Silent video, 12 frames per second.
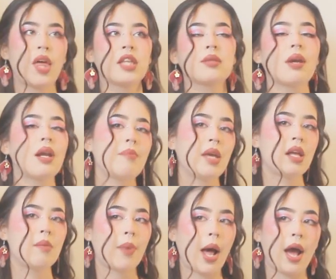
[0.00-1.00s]
that's what I
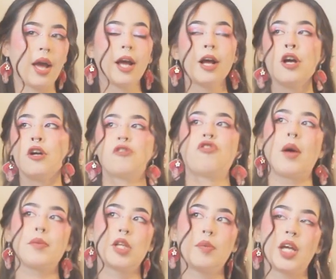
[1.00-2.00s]
mean by
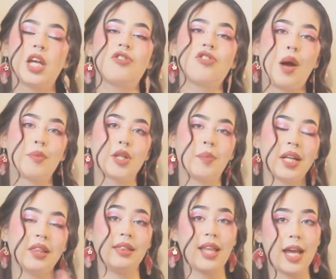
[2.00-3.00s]
drop shipping and drop
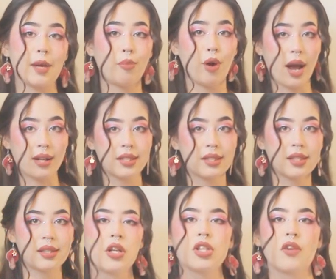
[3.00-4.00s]
shipping like
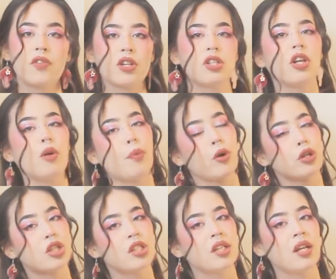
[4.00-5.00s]
practices. So if they're still
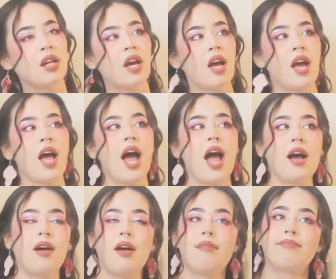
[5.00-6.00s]
purchasing
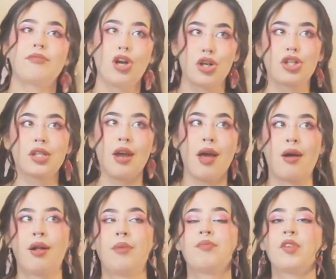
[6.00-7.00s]
large
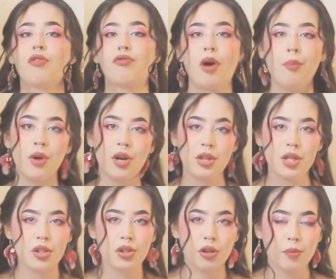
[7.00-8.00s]
scale from one of
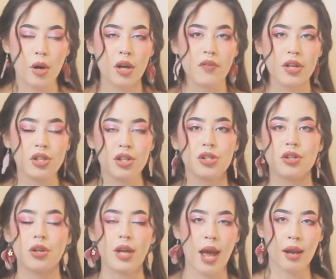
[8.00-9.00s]
these third-party vendors
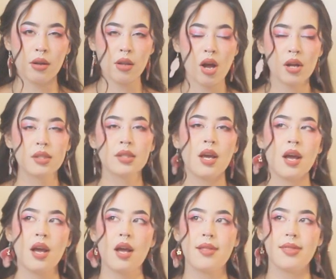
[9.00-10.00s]
or catalogs,
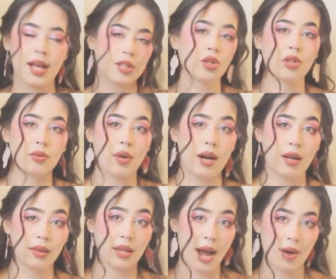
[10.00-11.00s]
that's also not
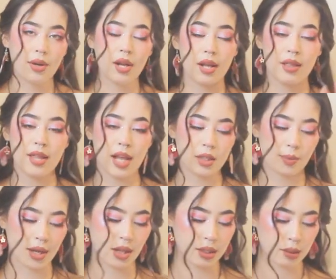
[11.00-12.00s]
allowed, and that's
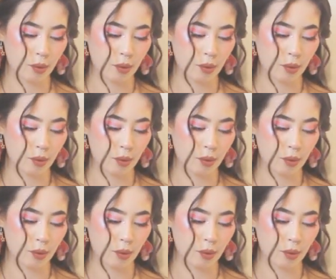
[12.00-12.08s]
why that's a